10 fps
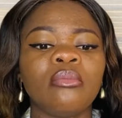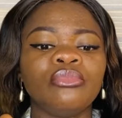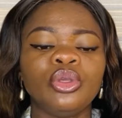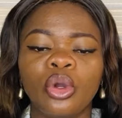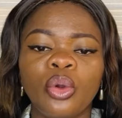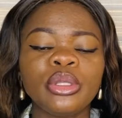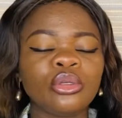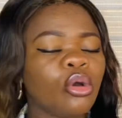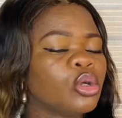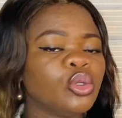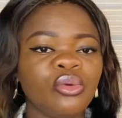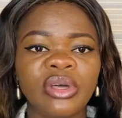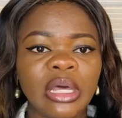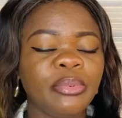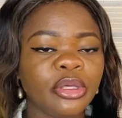you're going to court to move an
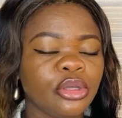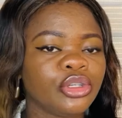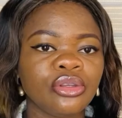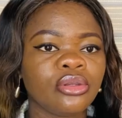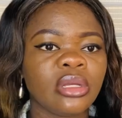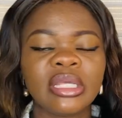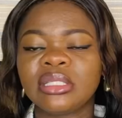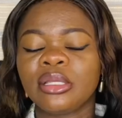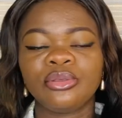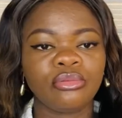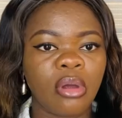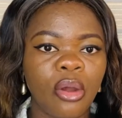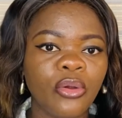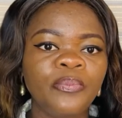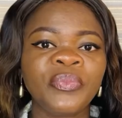application, let's say
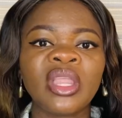tomorrow,